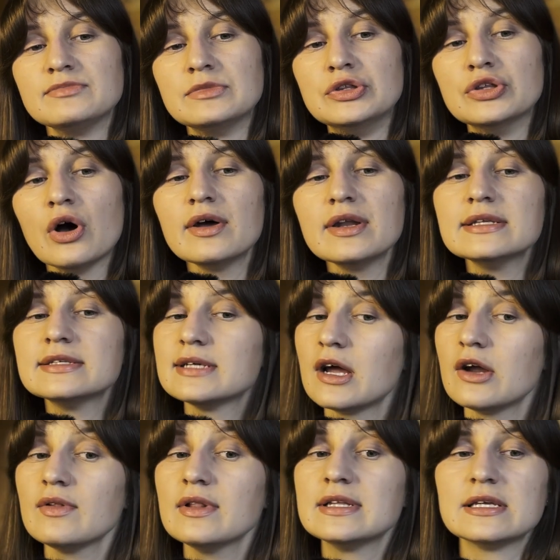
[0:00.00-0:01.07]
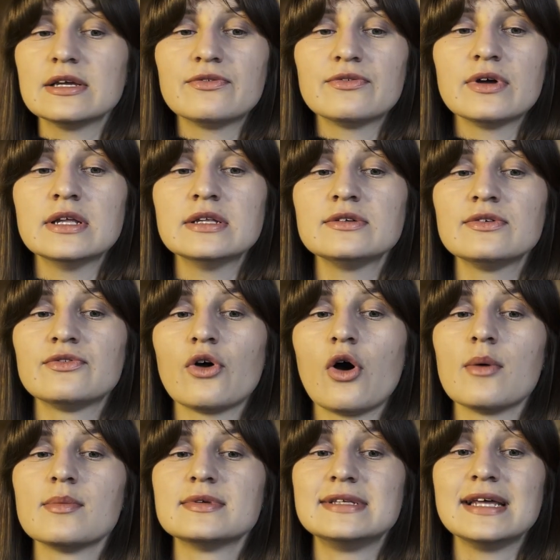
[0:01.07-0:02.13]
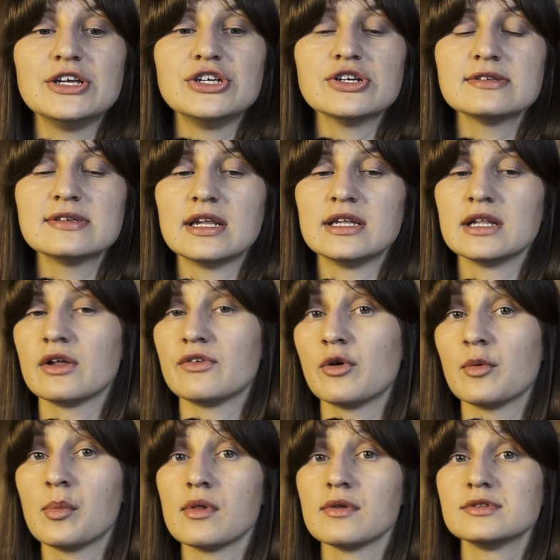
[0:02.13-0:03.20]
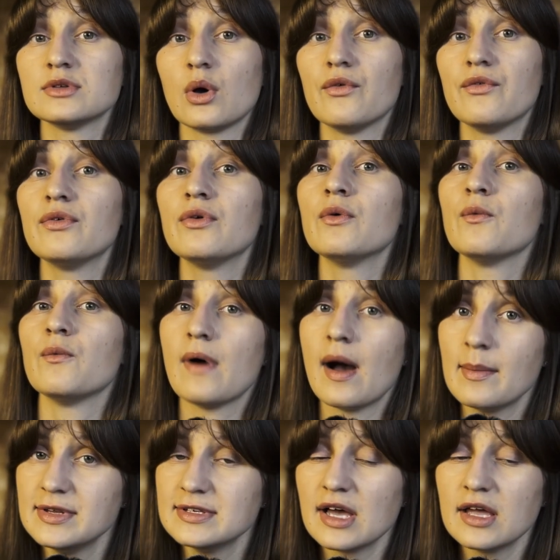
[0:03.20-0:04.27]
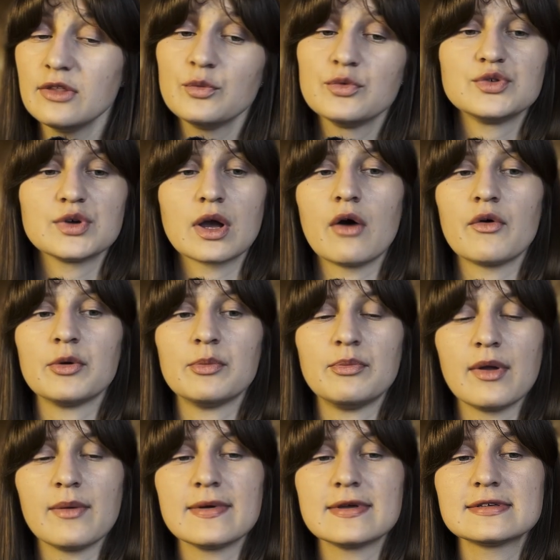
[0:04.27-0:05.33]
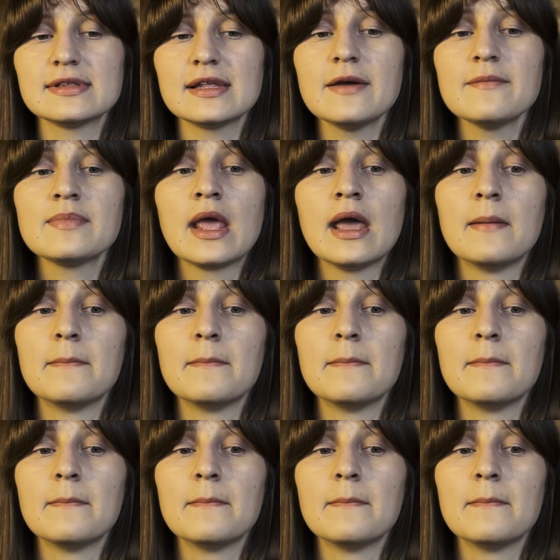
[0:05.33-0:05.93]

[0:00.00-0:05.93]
not entirely different from stages and deliverables of web design, which we covered previously,